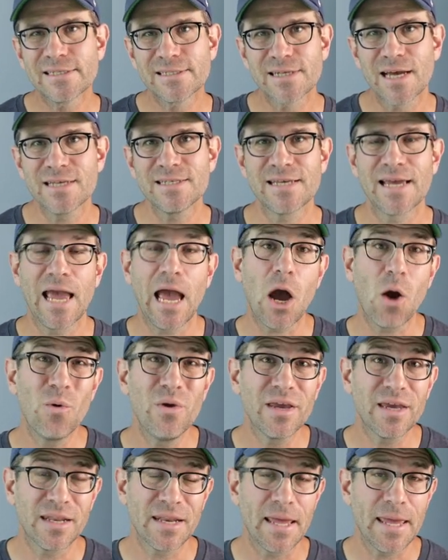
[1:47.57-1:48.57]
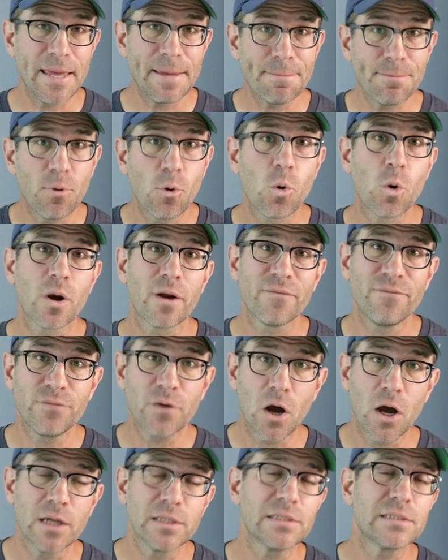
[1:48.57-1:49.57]
in discussing how we can import
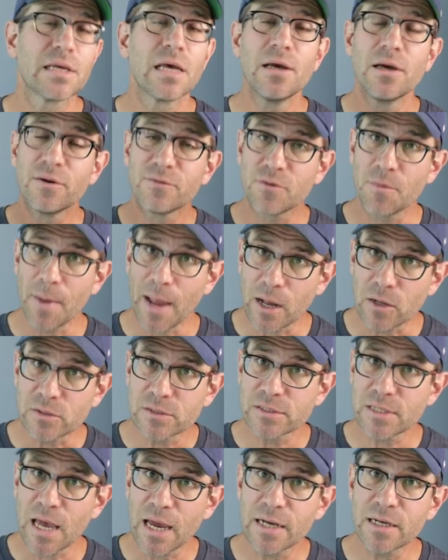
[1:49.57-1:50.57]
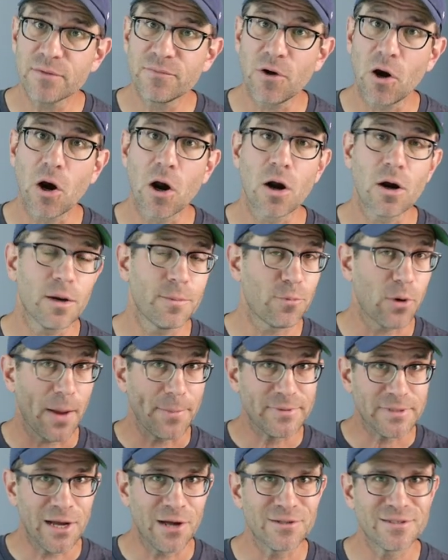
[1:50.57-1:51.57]
fonts from outside of R and
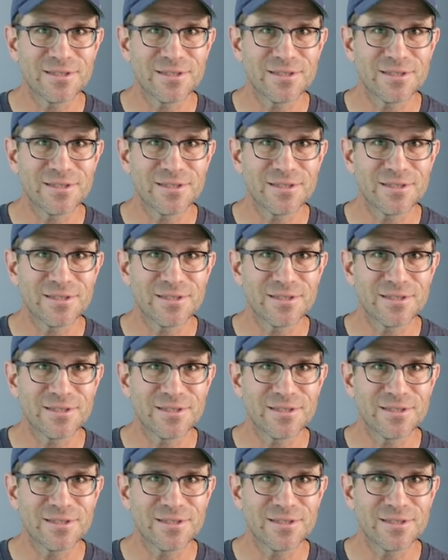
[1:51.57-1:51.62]
perhaps